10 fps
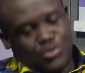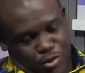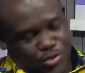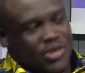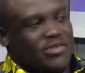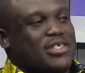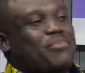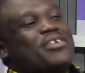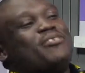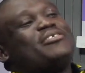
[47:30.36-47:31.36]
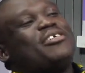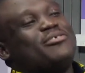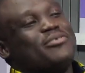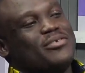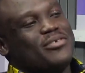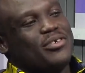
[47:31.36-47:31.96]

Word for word: Talk to the fishermen, they will tell you.